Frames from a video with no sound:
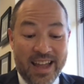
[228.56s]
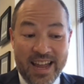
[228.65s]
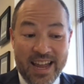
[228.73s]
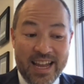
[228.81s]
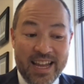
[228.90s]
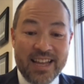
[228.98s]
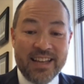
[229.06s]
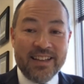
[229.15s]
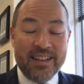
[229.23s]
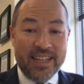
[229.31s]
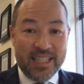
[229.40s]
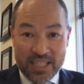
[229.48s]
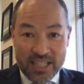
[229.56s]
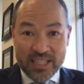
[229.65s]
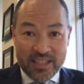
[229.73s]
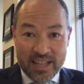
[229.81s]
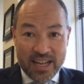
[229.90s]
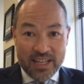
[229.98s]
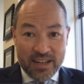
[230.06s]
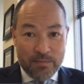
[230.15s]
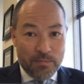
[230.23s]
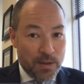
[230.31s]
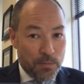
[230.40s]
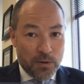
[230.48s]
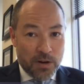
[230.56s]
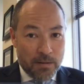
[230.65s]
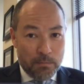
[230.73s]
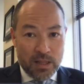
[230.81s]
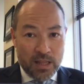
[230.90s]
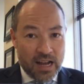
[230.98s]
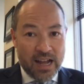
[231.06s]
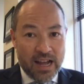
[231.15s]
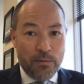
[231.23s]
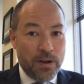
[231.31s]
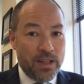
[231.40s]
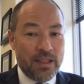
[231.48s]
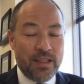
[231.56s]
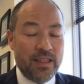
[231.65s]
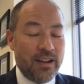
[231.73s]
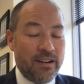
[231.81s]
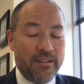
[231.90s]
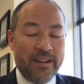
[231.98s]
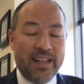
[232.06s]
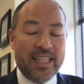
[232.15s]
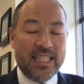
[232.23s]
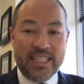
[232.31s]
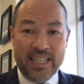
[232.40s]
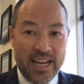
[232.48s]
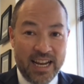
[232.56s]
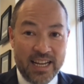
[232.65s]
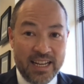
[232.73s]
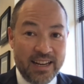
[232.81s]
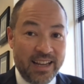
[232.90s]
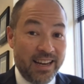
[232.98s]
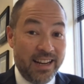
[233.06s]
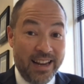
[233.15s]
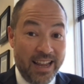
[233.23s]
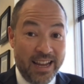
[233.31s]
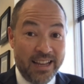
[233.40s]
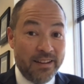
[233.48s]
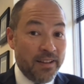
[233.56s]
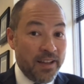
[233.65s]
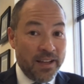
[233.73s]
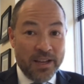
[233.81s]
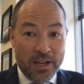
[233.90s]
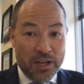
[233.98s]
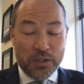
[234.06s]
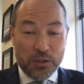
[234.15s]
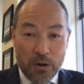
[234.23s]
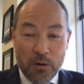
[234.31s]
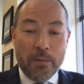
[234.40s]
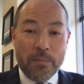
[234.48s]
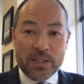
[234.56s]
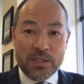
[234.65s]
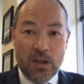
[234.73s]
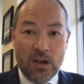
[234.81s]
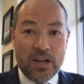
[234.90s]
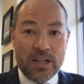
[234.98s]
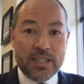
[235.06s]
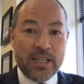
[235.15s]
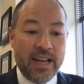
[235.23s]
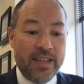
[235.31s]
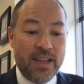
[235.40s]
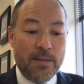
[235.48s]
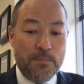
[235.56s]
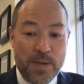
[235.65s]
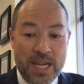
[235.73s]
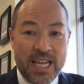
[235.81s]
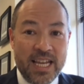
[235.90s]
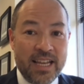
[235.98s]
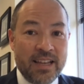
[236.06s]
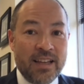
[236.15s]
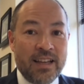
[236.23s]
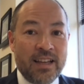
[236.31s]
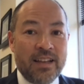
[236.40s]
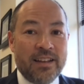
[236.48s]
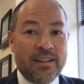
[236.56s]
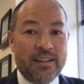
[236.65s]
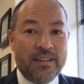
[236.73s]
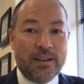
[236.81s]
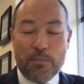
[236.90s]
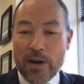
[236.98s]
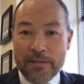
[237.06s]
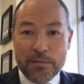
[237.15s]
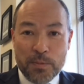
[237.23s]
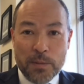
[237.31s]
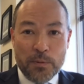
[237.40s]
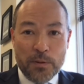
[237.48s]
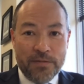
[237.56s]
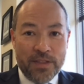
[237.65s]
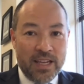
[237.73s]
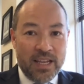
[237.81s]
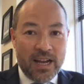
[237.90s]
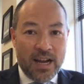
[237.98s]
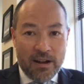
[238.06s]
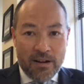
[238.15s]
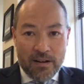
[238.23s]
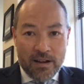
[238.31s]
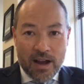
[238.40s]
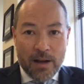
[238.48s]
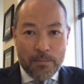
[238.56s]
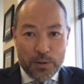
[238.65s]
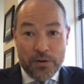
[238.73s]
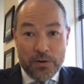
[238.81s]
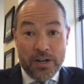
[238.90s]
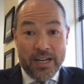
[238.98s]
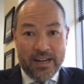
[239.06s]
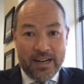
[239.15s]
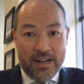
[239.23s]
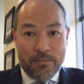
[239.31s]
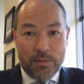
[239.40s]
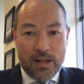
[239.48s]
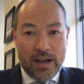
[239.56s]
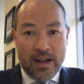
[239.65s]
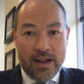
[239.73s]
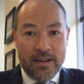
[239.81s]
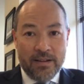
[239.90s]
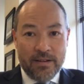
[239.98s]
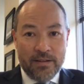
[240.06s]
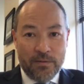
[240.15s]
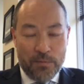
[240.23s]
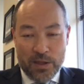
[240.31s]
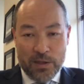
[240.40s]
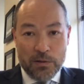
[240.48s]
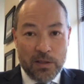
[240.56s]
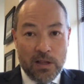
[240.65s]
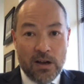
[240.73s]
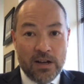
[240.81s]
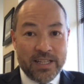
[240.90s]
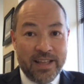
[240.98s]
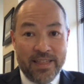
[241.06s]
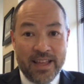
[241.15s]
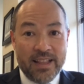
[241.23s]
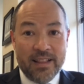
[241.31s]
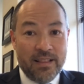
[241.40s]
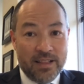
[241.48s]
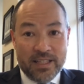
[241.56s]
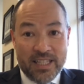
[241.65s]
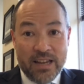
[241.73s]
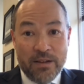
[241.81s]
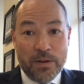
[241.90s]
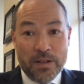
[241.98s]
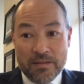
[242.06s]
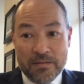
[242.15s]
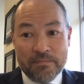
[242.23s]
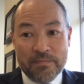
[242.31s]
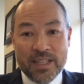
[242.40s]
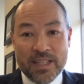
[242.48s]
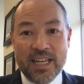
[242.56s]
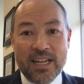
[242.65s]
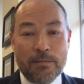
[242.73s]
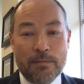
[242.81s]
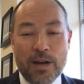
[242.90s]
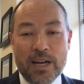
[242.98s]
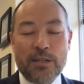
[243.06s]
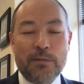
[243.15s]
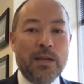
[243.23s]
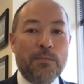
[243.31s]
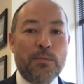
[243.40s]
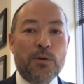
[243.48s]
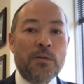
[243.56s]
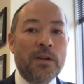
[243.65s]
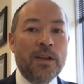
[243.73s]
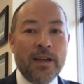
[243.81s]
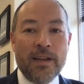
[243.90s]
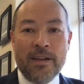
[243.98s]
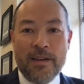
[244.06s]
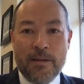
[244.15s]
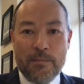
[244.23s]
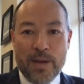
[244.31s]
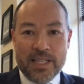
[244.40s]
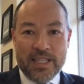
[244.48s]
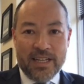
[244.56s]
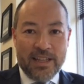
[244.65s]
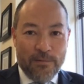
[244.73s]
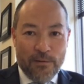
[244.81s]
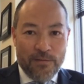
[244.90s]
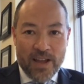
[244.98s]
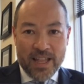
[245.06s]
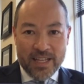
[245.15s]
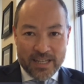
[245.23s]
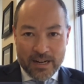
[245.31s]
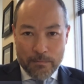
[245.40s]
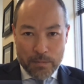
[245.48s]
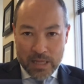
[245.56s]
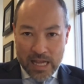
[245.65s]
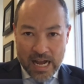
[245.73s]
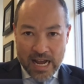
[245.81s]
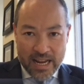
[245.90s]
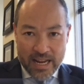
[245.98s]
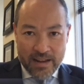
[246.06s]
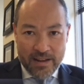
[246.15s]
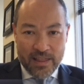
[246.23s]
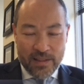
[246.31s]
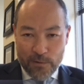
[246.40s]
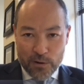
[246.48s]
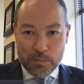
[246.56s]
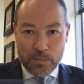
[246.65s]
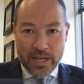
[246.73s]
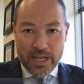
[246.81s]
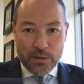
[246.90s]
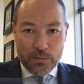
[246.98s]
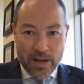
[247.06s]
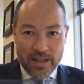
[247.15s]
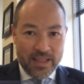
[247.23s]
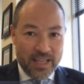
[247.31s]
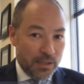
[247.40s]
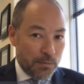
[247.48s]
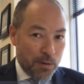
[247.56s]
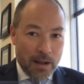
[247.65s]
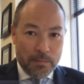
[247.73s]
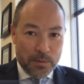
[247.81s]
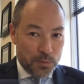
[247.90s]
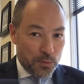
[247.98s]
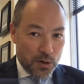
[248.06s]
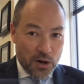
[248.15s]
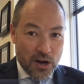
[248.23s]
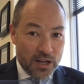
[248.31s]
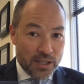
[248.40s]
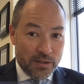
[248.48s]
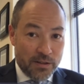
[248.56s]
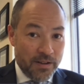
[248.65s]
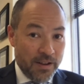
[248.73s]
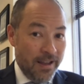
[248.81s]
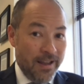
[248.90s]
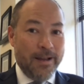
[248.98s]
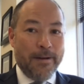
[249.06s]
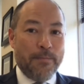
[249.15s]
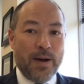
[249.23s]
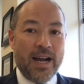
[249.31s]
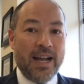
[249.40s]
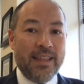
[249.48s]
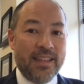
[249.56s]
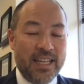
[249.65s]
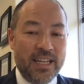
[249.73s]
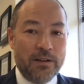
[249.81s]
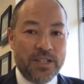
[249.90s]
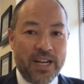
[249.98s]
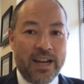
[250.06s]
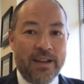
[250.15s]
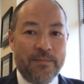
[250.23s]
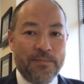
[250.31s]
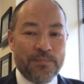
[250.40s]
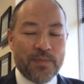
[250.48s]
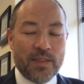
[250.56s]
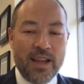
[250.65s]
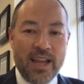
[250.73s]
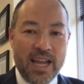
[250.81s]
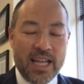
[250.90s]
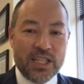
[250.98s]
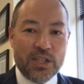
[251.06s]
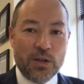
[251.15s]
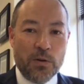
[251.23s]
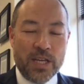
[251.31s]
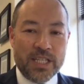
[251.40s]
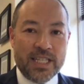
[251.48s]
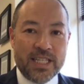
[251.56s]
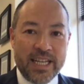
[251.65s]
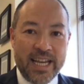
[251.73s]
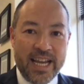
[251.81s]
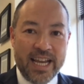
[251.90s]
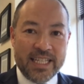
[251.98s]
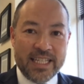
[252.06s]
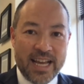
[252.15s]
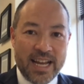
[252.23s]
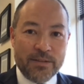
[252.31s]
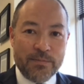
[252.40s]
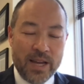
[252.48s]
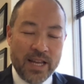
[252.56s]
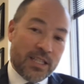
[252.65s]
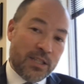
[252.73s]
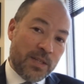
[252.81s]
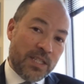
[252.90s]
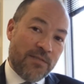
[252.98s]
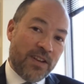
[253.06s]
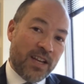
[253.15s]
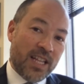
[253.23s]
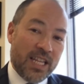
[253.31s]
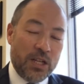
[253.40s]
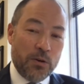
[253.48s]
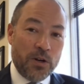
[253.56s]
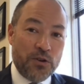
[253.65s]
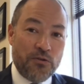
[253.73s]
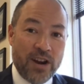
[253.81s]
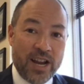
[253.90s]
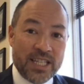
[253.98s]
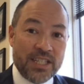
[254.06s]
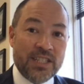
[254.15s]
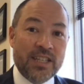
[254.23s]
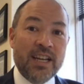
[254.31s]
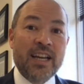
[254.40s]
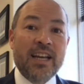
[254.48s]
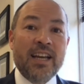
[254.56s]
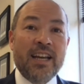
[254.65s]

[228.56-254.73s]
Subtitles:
A, insists that people comply with their insane and inane assault weapons laws, and then B, deprives people of the opportunity to comply with those laws, and then C, would seek to punish people basically for failing to comply in the first place when these problems were caused by the DOJ. And so this is a case that is meant specifically to address